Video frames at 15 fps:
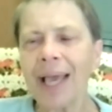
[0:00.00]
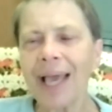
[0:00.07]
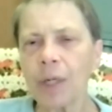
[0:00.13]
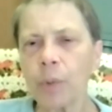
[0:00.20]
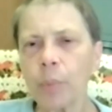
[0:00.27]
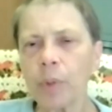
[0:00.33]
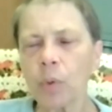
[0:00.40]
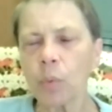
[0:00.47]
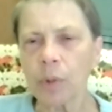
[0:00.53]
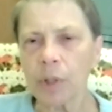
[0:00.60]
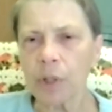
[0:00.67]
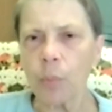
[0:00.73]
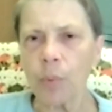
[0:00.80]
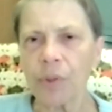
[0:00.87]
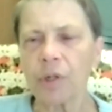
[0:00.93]
and we'll
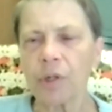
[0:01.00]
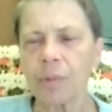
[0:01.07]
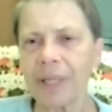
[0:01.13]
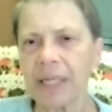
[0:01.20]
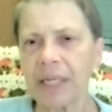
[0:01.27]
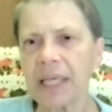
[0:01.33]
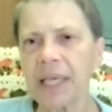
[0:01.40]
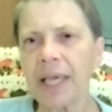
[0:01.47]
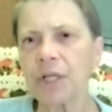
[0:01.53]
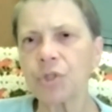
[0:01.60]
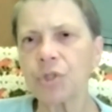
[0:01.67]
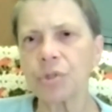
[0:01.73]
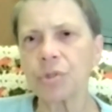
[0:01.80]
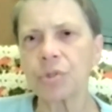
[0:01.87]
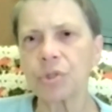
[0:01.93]
work with our
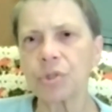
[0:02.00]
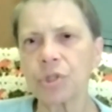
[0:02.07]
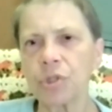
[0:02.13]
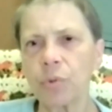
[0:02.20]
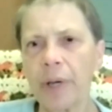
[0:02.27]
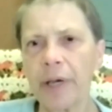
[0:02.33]
medications to